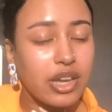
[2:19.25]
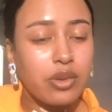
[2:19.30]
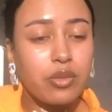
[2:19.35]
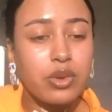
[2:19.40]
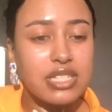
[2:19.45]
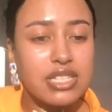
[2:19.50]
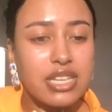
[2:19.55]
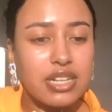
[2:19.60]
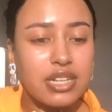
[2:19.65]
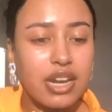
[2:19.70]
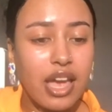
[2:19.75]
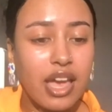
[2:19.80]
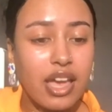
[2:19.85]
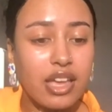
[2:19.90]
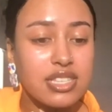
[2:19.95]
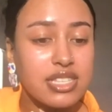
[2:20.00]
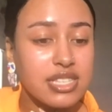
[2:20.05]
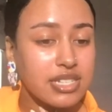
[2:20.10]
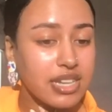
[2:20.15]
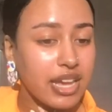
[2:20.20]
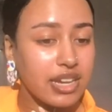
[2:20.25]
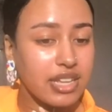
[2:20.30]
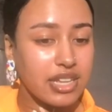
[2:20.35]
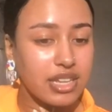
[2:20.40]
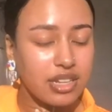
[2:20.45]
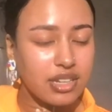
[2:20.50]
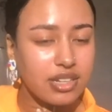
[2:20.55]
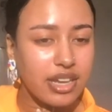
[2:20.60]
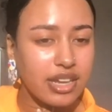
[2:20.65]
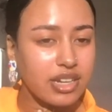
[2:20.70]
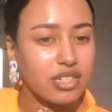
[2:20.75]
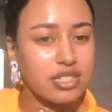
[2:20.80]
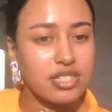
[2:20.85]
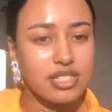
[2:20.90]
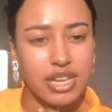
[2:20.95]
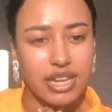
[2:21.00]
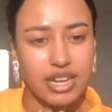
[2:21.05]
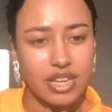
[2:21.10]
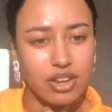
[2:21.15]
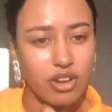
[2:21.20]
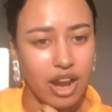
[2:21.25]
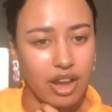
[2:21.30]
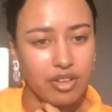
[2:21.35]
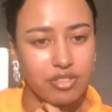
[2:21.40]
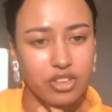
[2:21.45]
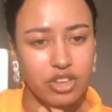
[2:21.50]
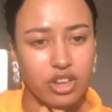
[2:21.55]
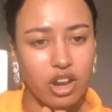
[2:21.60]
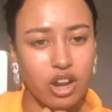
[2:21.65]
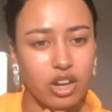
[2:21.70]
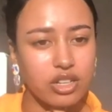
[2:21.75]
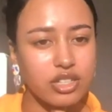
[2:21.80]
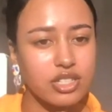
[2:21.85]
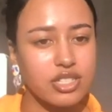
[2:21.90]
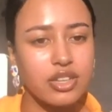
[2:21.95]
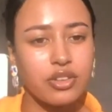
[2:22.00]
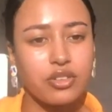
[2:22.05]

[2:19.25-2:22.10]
I wasn't uh, studied, I didn't study graphic arts.